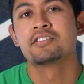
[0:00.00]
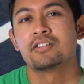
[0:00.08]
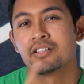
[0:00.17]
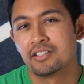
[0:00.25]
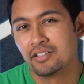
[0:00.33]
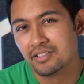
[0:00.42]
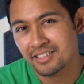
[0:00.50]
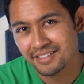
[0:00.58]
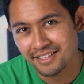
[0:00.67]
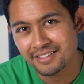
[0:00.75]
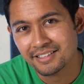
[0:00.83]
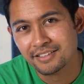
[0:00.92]
So although this
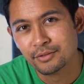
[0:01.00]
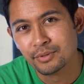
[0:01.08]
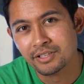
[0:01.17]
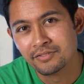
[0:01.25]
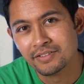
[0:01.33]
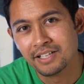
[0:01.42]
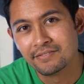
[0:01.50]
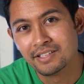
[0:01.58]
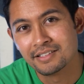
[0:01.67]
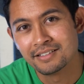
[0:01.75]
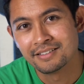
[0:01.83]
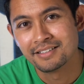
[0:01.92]
18-105
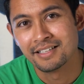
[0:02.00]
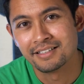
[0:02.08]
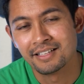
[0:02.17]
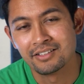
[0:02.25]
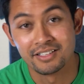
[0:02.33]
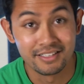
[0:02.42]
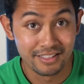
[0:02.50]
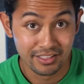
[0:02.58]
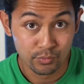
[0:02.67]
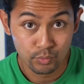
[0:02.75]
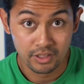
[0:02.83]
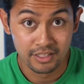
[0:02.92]
doesn't stand out in
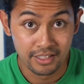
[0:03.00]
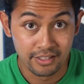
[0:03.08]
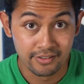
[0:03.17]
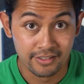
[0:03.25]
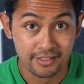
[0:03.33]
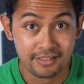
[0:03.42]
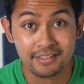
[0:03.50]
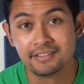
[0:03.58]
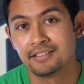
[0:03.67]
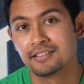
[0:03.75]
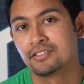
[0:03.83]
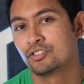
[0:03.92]
any one area, it
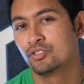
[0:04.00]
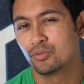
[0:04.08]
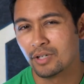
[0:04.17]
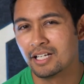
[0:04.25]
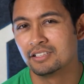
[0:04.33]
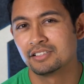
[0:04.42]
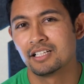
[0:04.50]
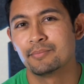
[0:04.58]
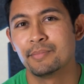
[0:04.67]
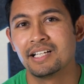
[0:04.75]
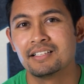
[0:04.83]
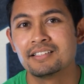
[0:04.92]
does a great job
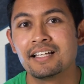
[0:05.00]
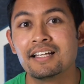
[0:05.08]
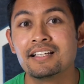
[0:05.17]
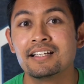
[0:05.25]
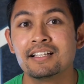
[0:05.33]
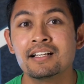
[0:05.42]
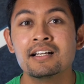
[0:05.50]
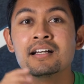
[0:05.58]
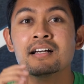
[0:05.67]
maintaining